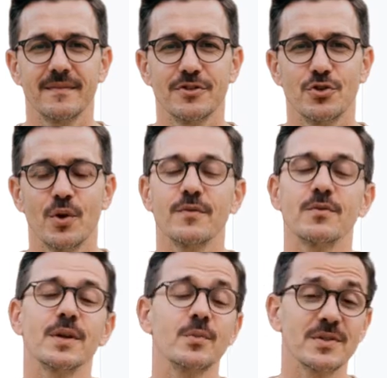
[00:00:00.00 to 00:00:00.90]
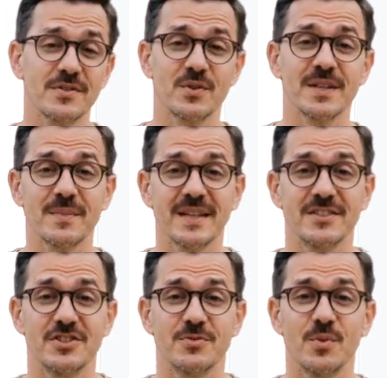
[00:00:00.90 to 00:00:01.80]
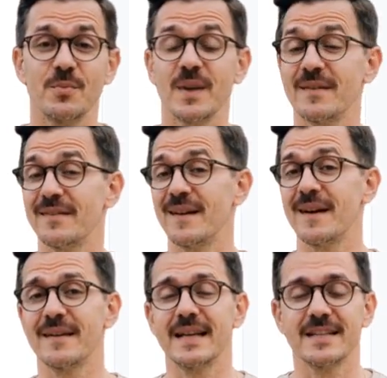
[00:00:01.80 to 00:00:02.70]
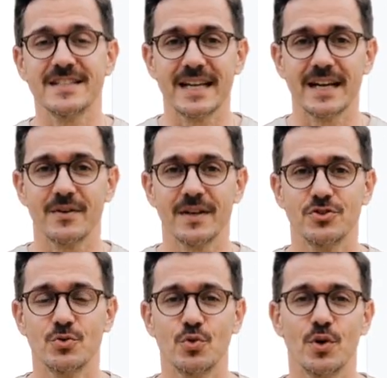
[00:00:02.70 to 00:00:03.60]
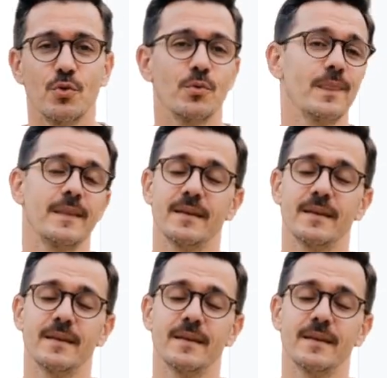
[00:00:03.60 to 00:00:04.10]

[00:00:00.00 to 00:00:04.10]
Start free with 30 messages per month, then scale as you grow.